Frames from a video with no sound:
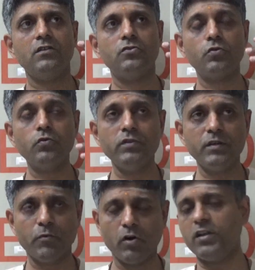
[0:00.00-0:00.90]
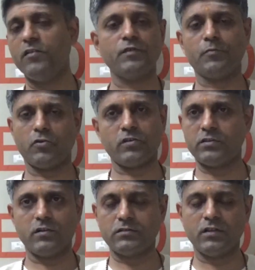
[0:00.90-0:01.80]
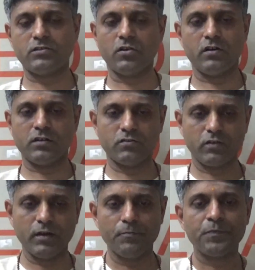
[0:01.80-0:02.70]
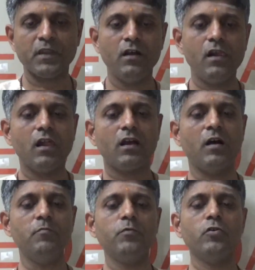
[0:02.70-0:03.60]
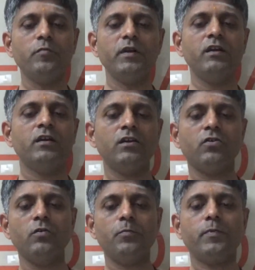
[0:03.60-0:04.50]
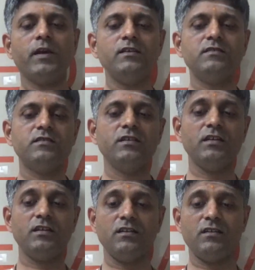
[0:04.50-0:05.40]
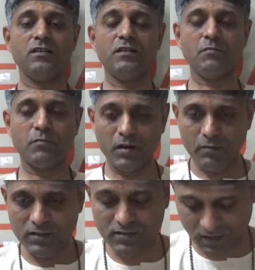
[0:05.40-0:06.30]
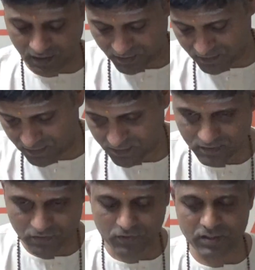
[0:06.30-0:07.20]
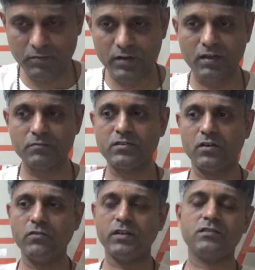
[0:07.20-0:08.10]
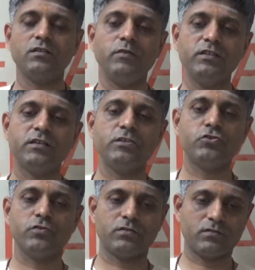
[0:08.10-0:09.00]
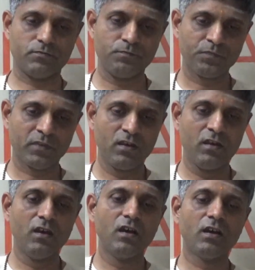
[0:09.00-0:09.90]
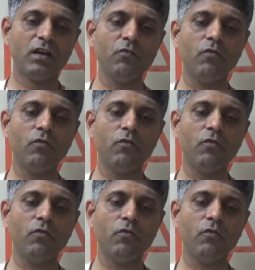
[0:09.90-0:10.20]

through the body of the Protesiláus, that's all it is, okay. Come blooming hero, place thee by my sight, so she becomes now extremely sensuous. Give